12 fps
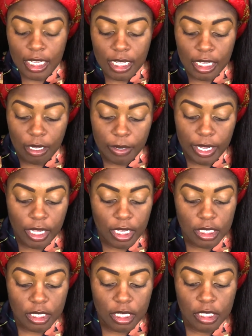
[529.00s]
okay,
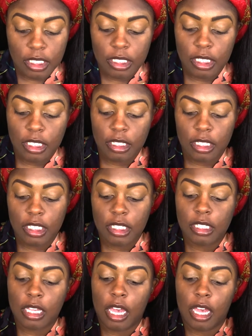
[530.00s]
because this
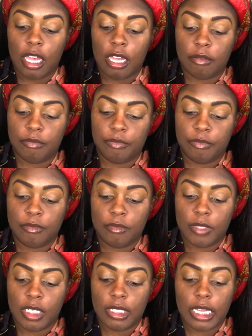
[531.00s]

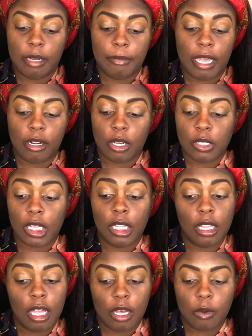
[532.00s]
setting powder goes a
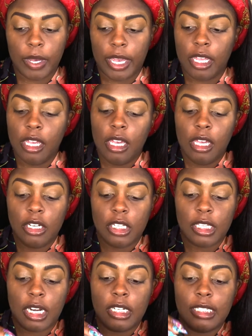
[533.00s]
long way. Just
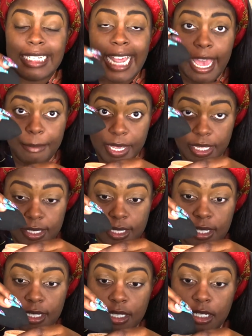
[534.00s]
gonna dab it
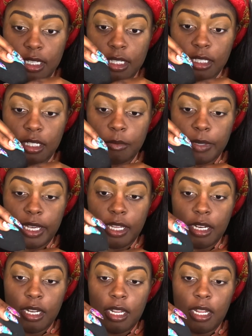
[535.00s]
just a little bit,
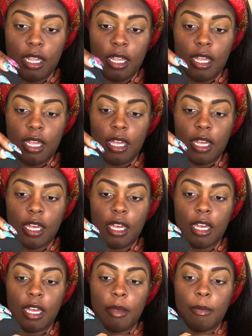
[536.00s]

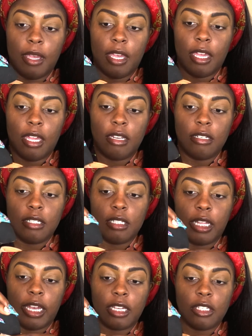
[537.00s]
and
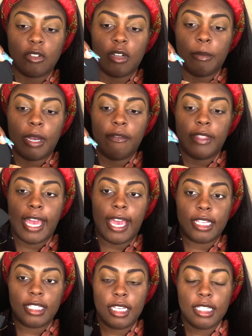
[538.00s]
like scrub off the
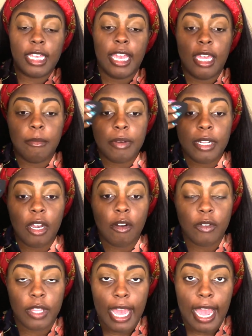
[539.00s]
excess and put it over
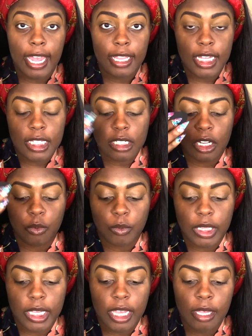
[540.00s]
the eye, and that's gonna
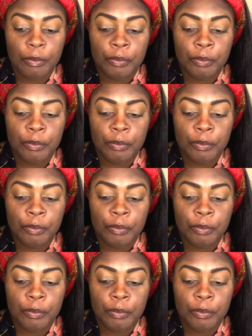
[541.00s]
really,